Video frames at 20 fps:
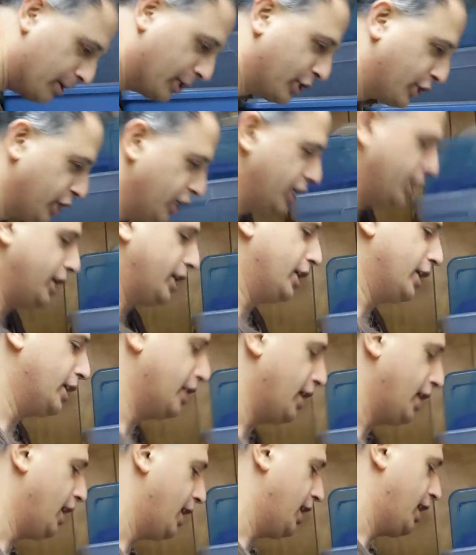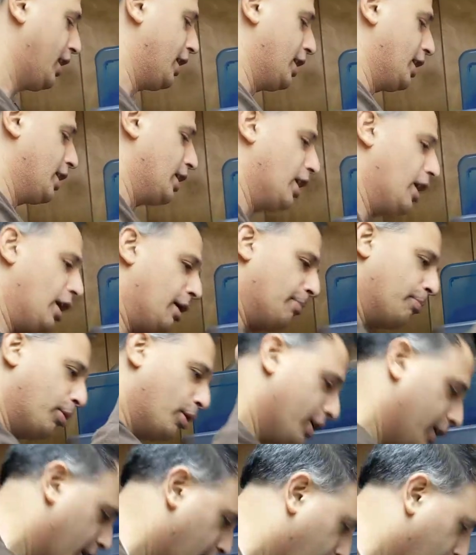machine, in,
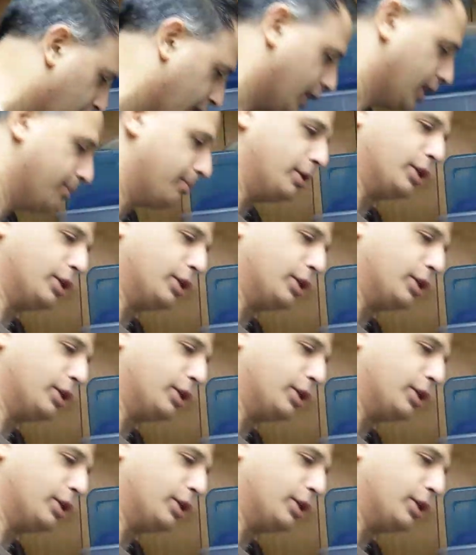put in the